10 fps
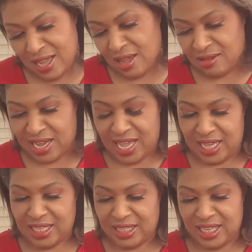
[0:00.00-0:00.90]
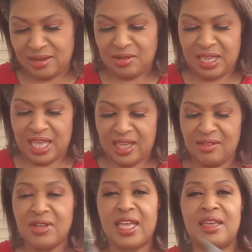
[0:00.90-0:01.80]
Okay, and then we have
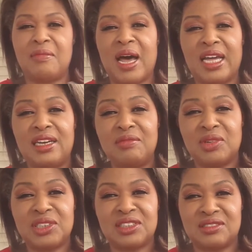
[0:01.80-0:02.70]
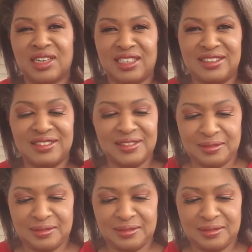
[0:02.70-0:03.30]
a body moisturizer.